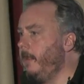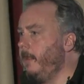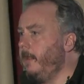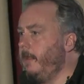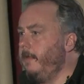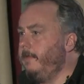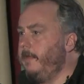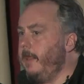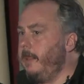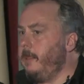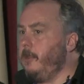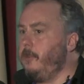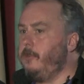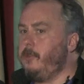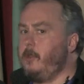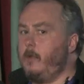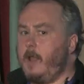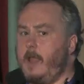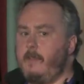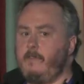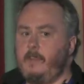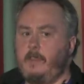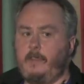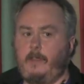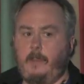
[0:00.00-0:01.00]
They can do
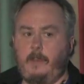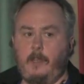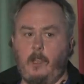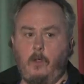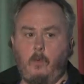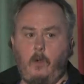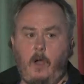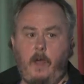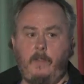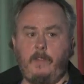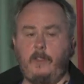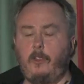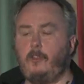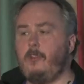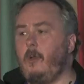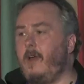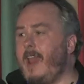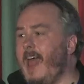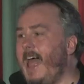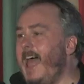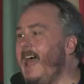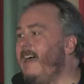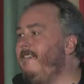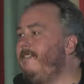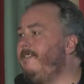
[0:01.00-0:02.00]
everything they want. You don't
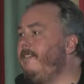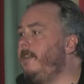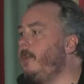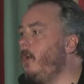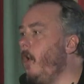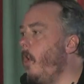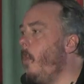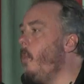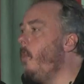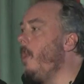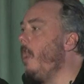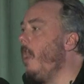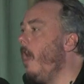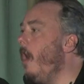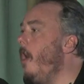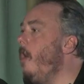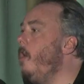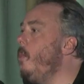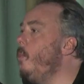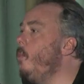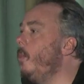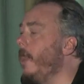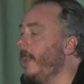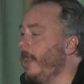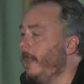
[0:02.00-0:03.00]
have to go
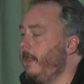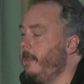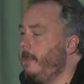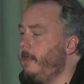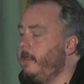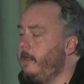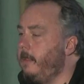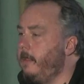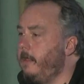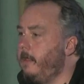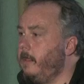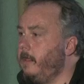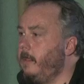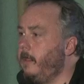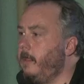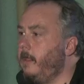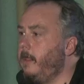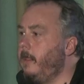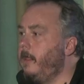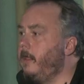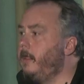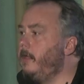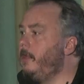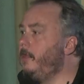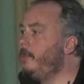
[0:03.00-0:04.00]
along with it.
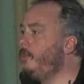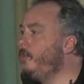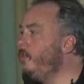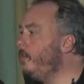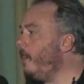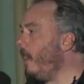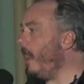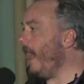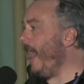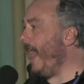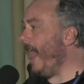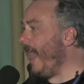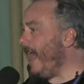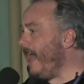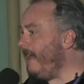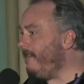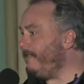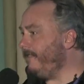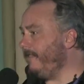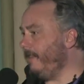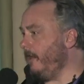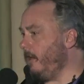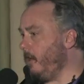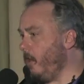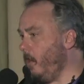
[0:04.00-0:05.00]
You do not have
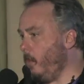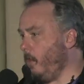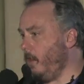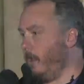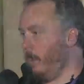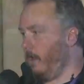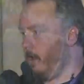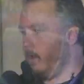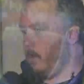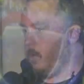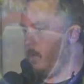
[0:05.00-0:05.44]
to go along